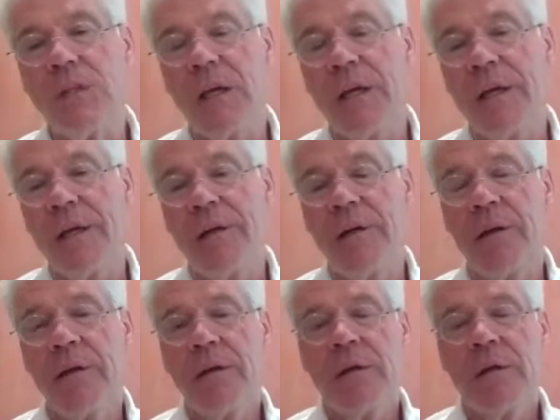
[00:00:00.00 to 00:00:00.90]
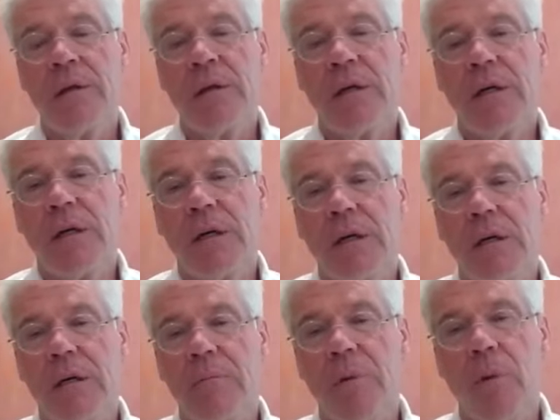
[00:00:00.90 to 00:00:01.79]
and
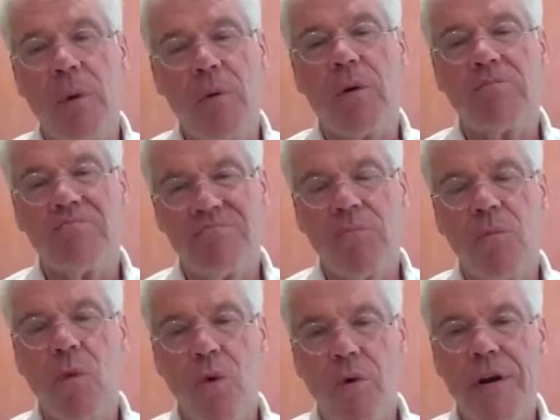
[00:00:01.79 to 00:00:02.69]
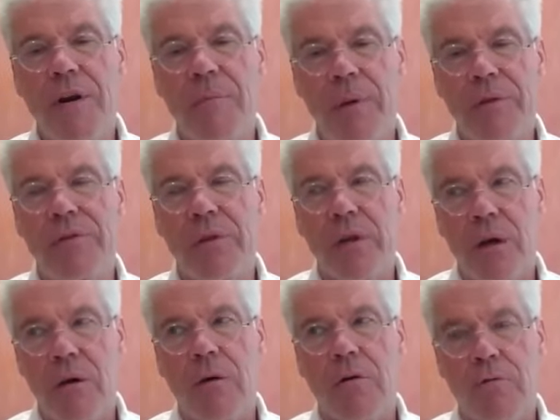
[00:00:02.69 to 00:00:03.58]
uh, but we were worried about
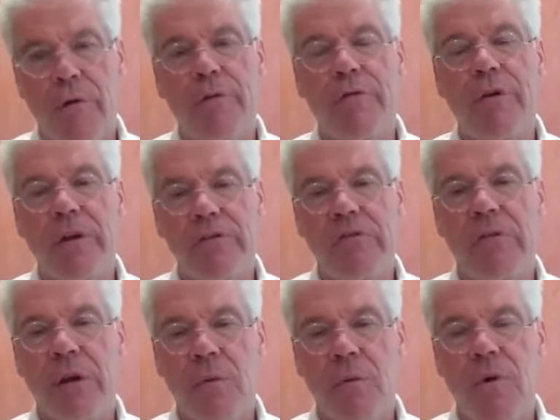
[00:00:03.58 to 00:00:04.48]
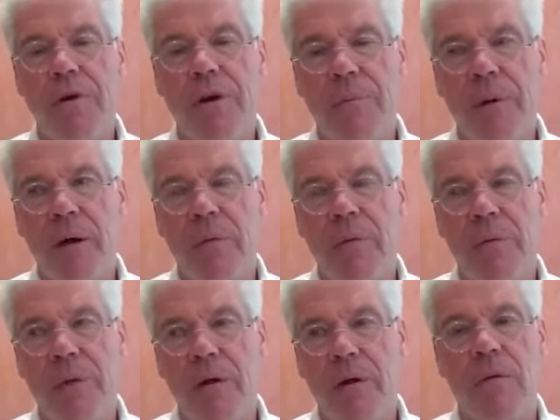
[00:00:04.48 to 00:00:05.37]
their growth rates and worried
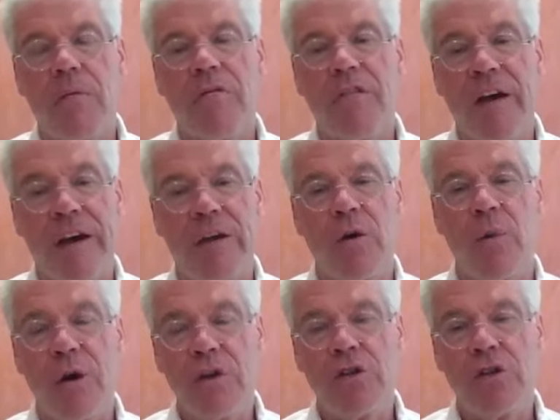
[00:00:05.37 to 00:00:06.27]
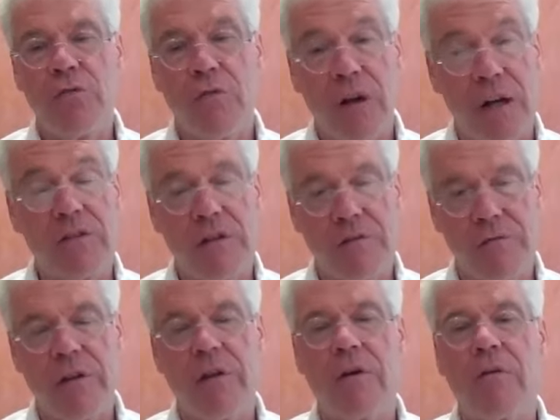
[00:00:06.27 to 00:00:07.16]
about their valuation relative
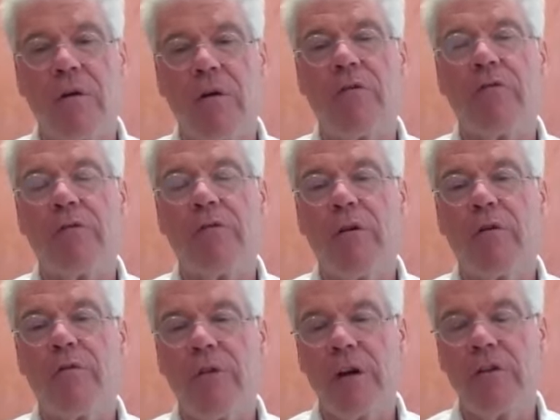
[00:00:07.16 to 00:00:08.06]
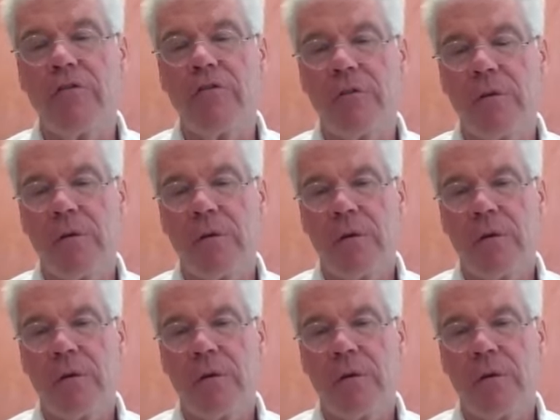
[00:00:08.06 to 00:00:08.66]
to their growth growth rates.